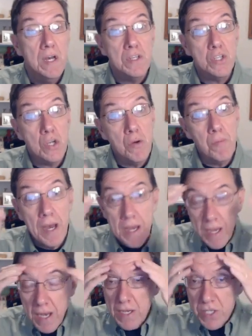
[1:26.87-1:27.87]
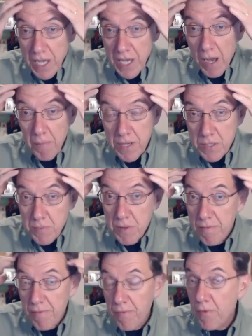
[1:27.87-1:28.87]
so my scalp has
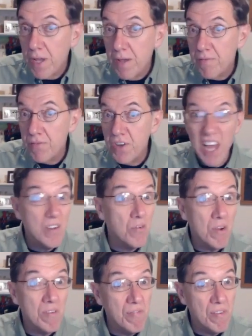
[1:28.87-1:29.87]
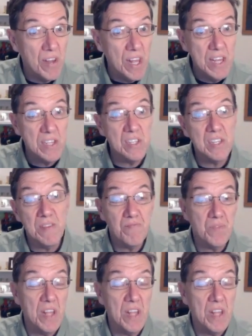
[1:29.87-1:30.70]
been free of dandruff flakes.